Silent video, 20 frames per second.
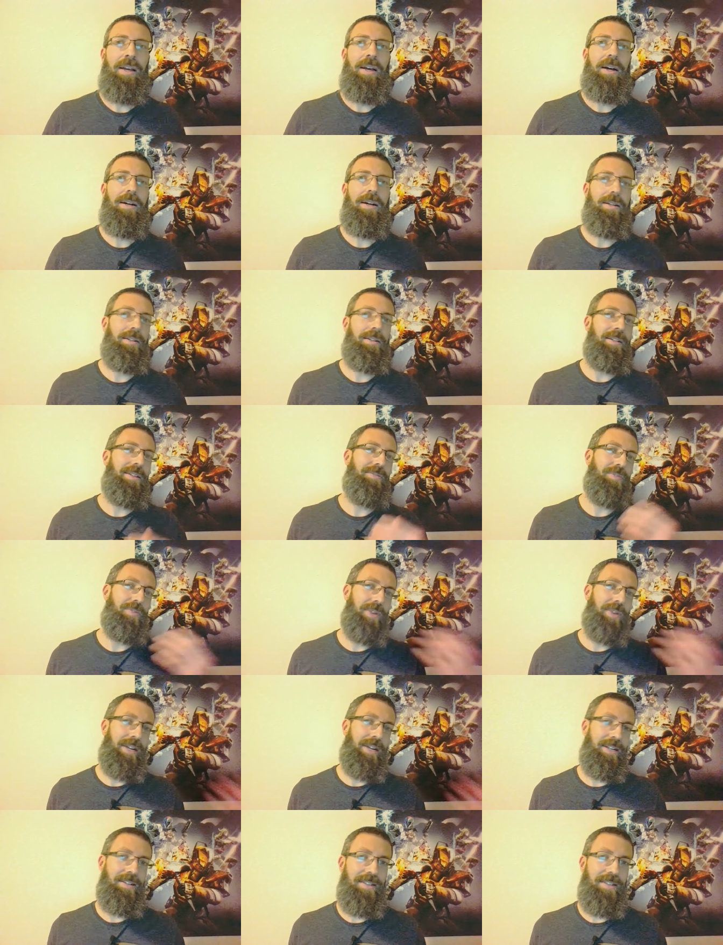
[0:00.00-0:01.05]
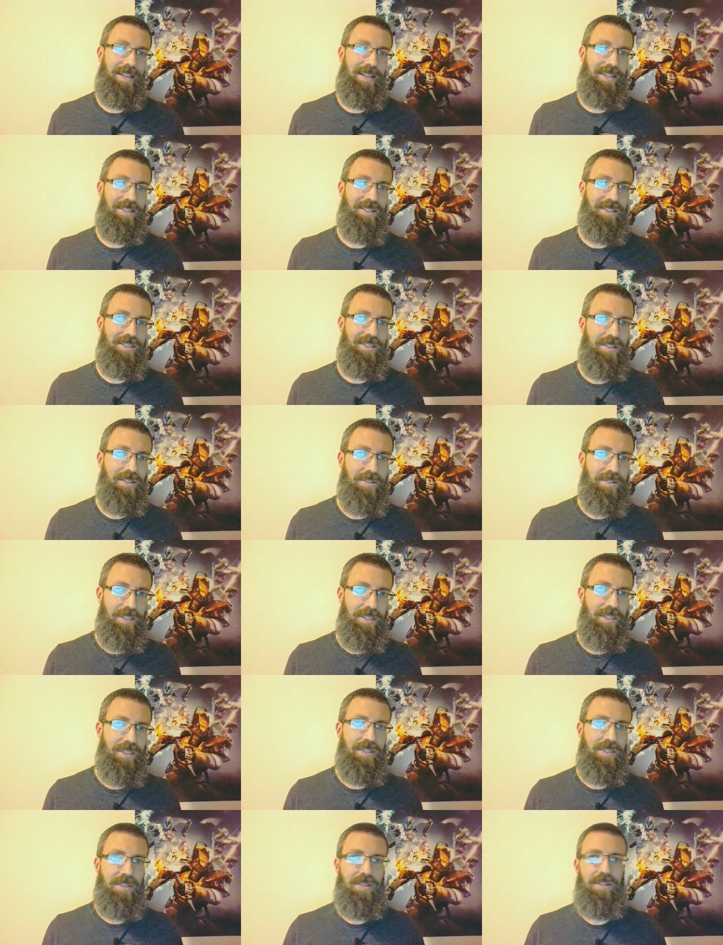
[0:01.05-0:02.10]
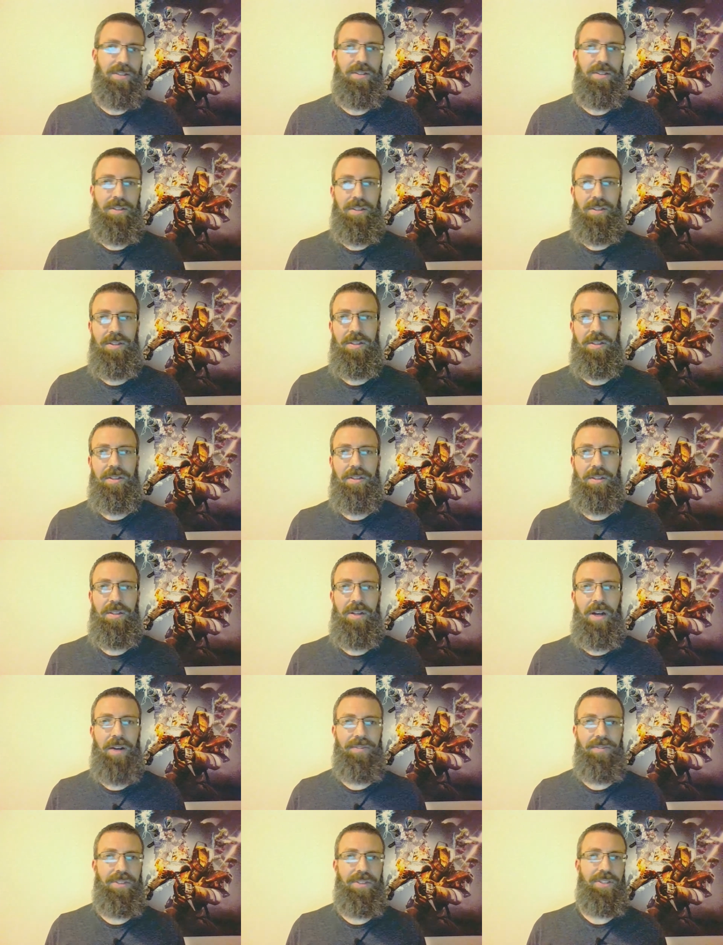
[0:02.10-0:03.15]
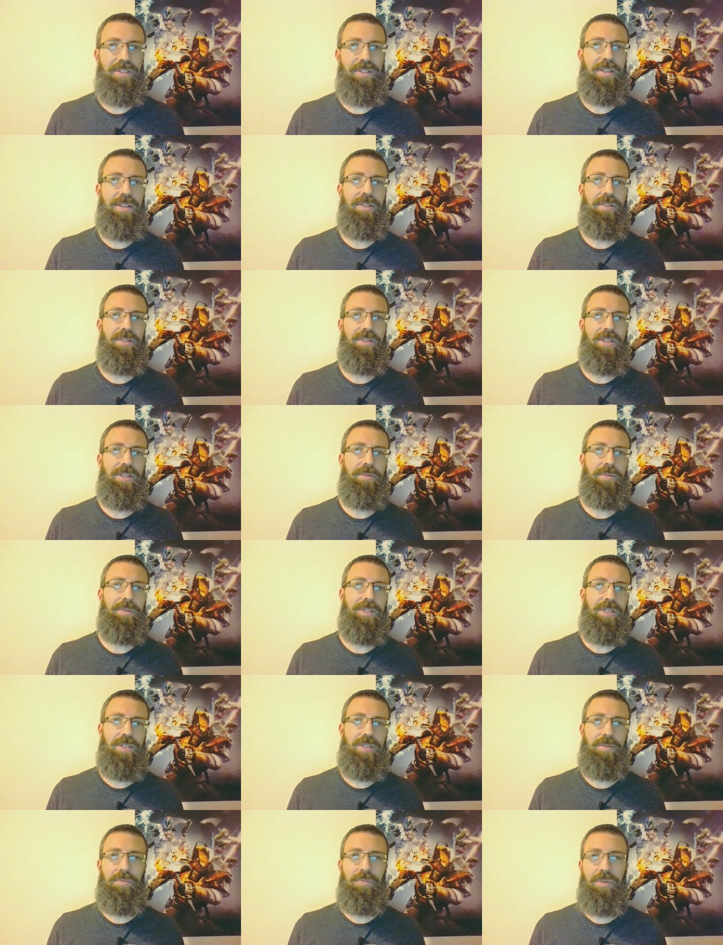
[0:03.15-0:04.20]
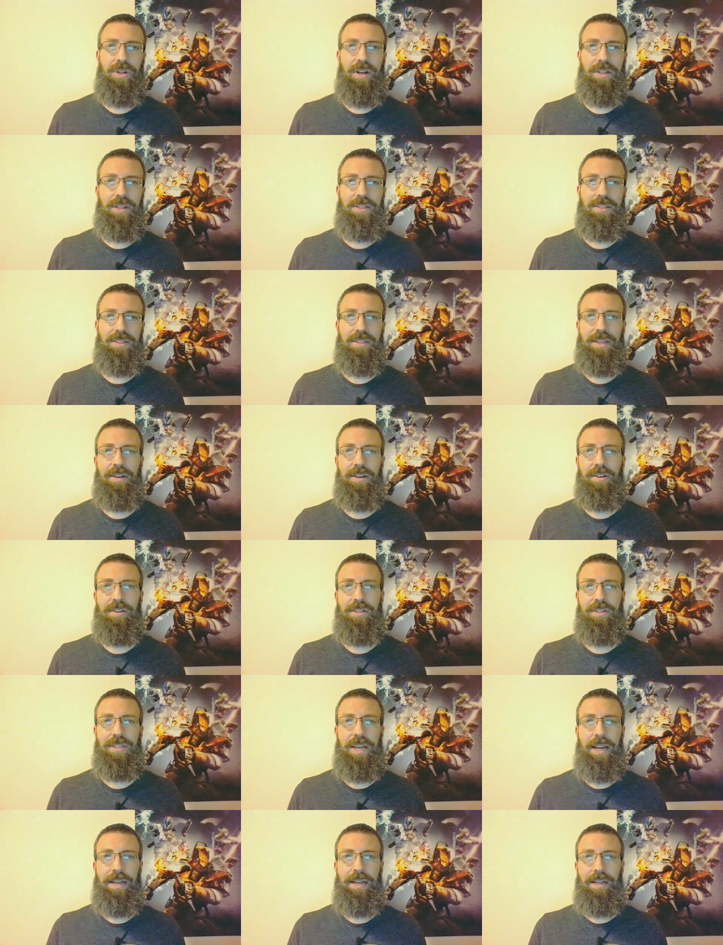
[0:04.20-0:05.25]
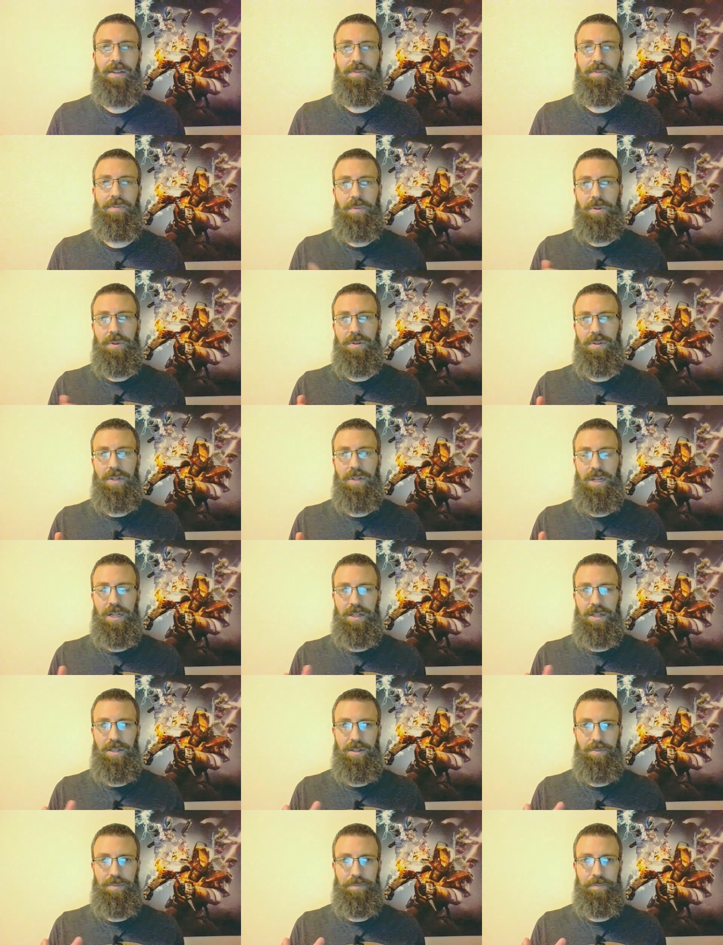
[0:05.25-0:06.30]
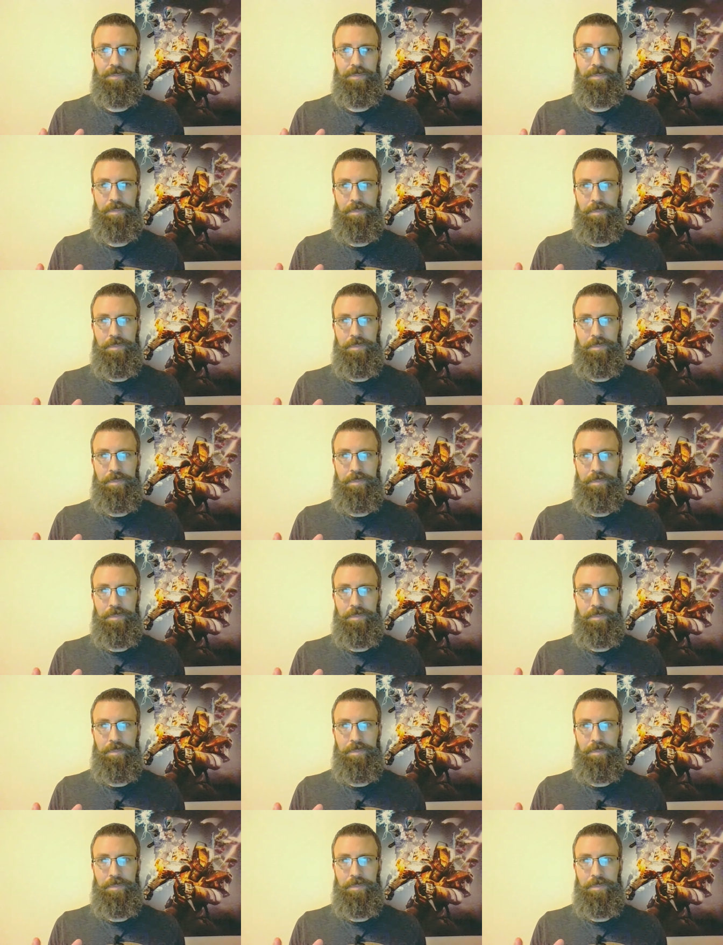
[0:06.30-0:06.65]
If you're writing a series, obviously there's going to be subplots that aren't tied up from